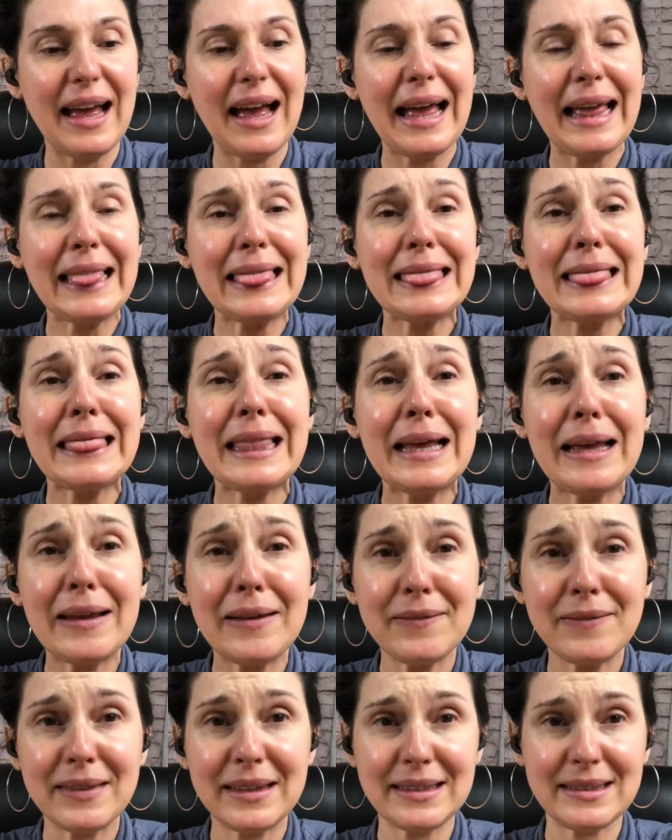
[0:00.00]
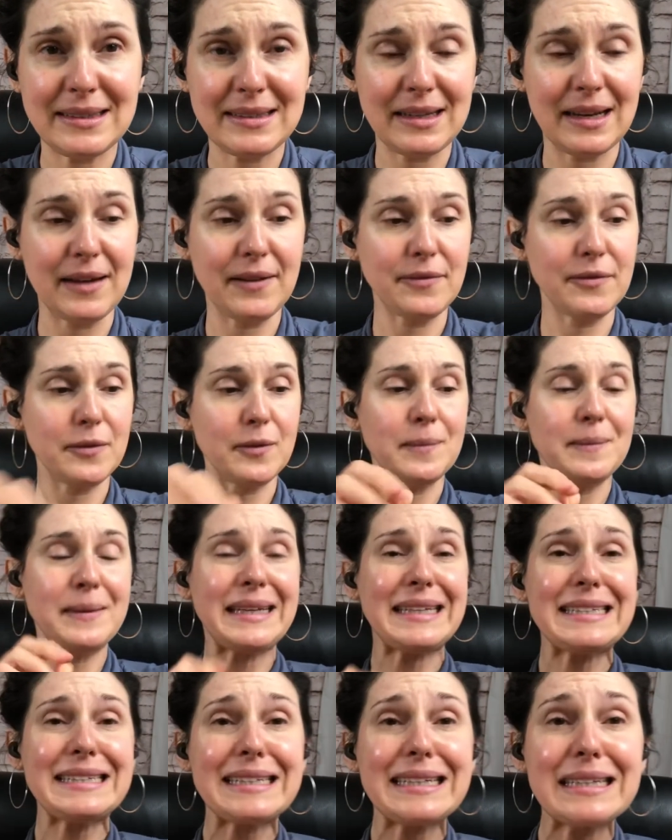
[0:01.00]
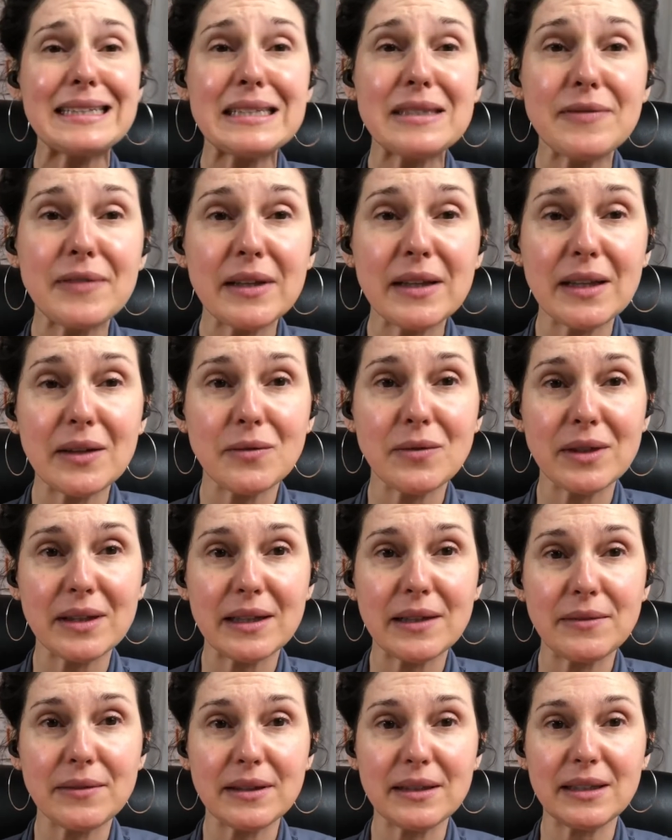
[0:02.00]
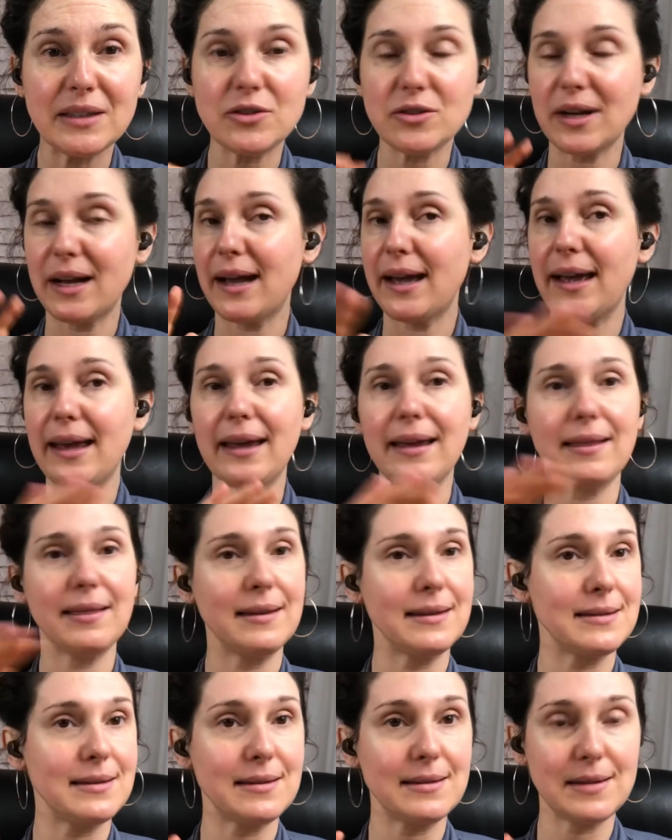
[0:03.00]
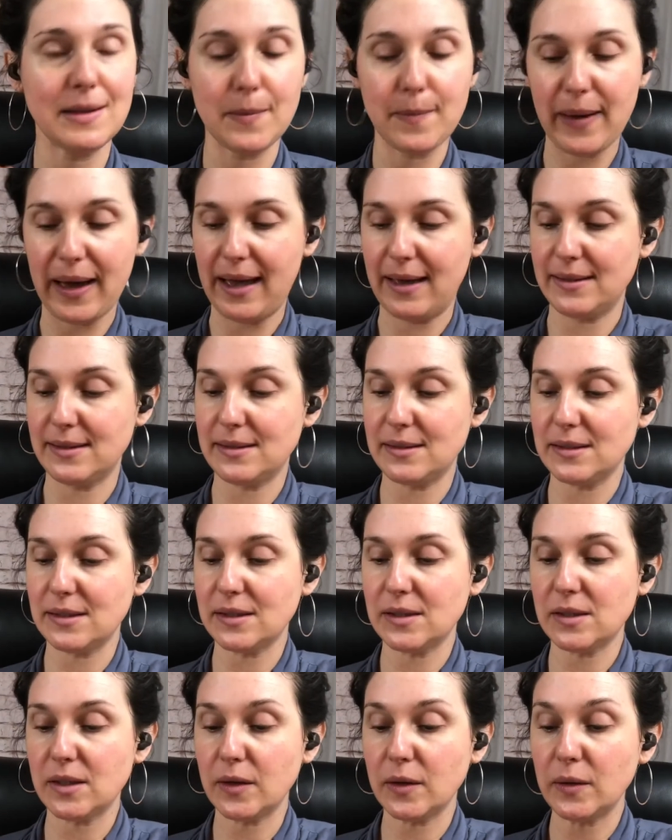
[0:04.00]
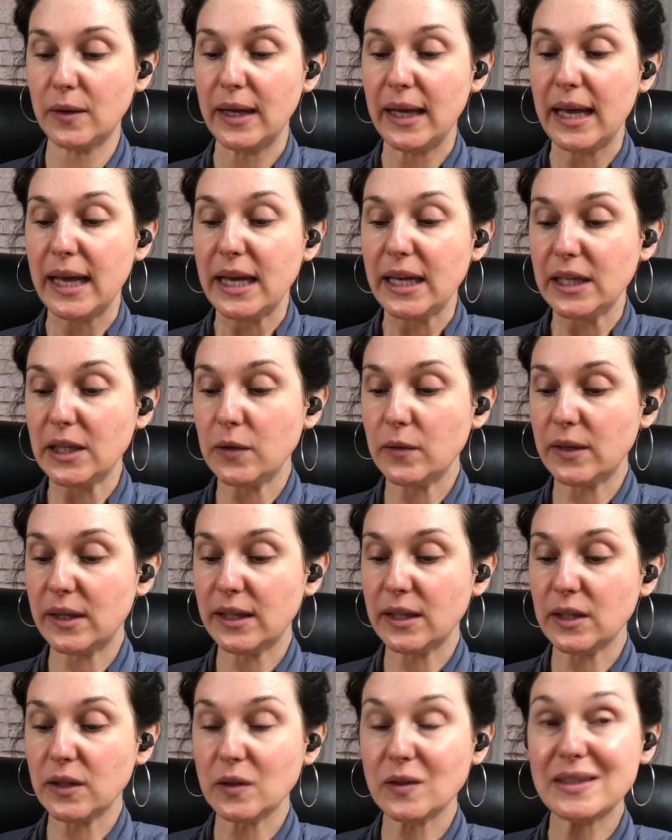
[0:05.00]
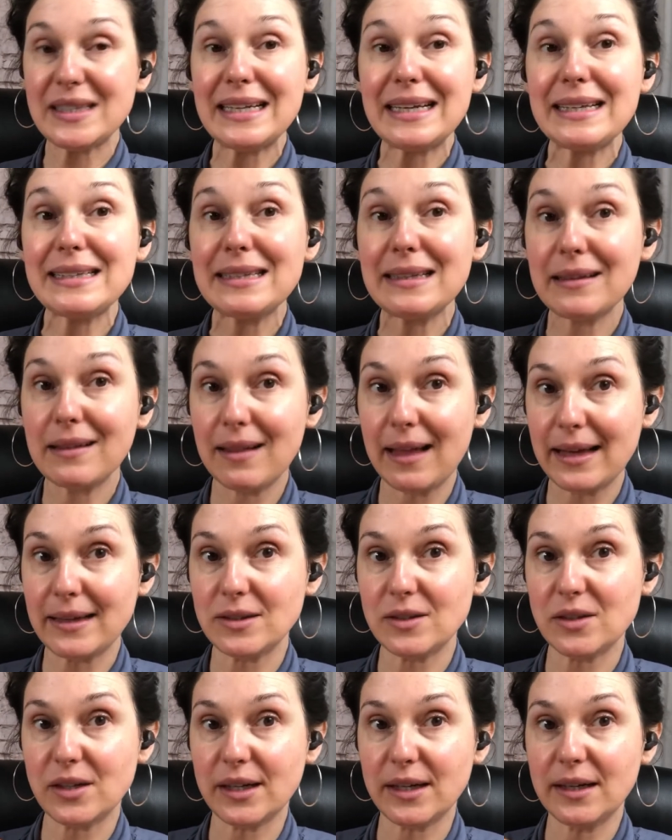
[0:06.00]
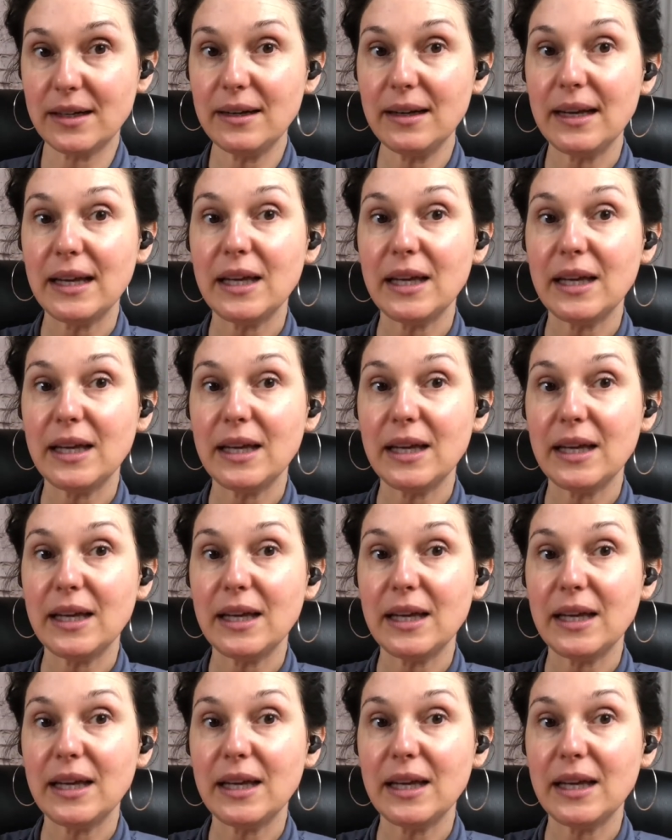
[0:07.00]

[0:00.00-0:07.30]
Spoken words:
I love this stuff. When my skin's feeling really, really dry, this is the best. So you can use it as a cleanser.